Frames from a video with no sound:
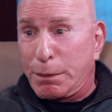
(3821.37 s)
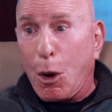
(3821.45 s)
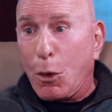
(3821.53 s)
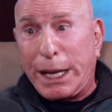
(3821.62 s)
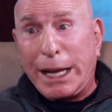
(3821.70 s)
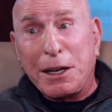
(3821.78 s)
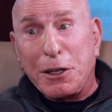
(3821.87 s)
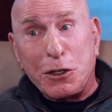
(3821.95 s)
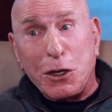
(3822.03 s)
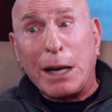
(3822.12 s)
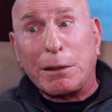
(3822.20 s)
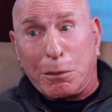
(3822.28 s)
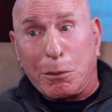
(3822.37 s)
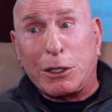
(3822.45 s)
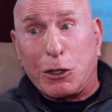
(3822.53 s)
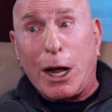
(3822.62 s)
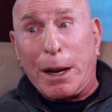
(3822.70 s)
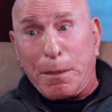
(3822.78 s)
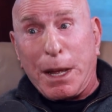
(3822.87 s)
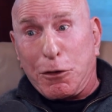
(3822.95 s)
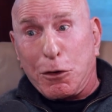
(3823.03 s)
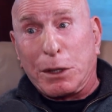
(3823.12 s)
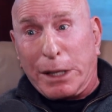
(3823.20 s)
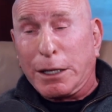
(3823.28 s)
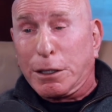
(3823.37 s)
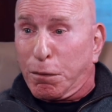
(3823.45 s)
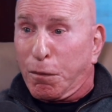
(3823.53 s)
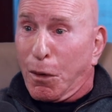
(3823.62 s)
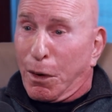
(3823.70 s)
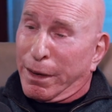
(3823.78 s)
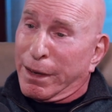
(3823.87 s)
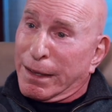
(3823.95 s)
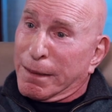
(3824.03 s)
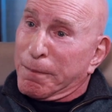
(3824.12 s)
smoke in is yes. not what God made your lungs for. Yeah,